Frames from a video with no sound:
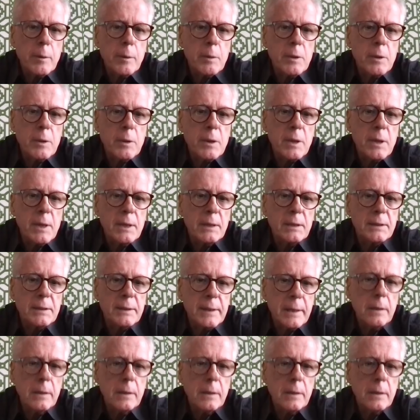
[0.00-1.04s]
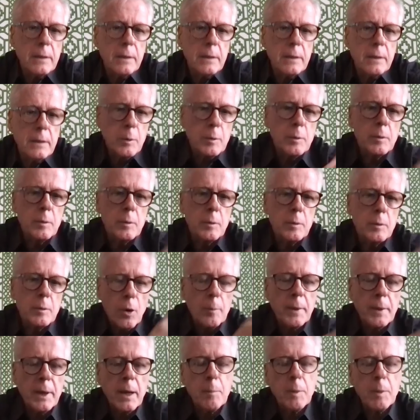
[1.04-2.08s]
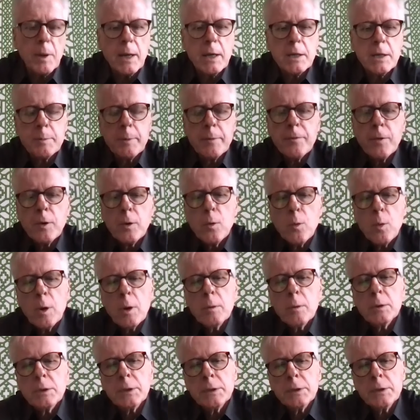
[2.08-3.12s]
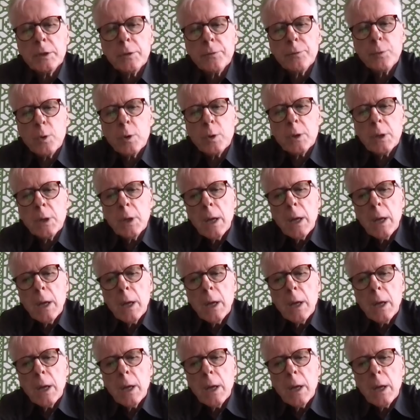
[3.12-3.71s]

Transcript: with Kit Seelye, who called me up and asked me for quotes and so forth